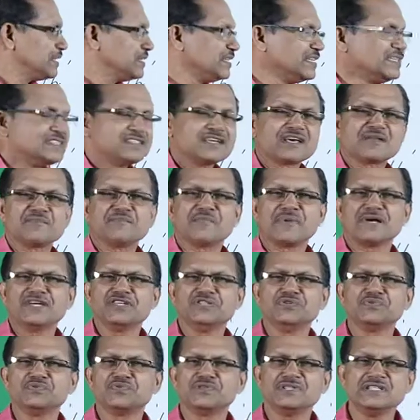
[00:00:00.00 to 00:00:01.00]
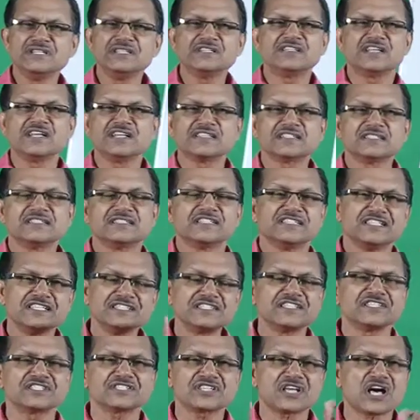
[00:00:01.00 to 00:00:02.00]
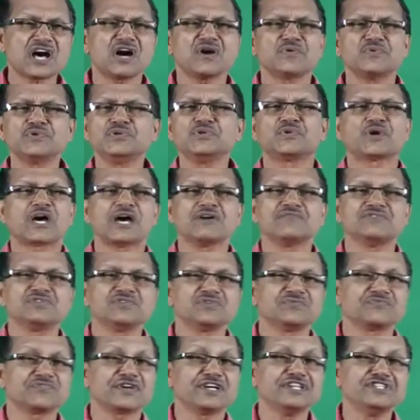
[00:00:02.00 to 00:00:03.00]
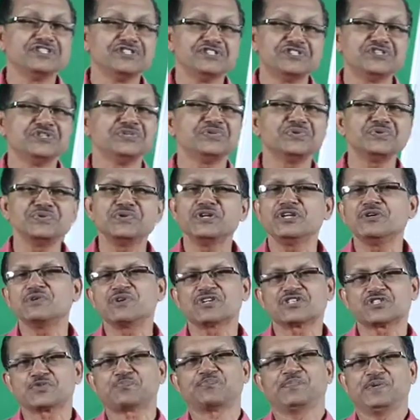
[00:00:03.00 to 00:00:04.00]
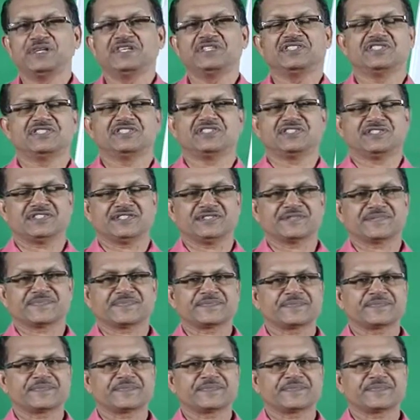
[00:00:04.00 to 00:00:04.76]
these are minute details. This is how you have to fine tune your speech.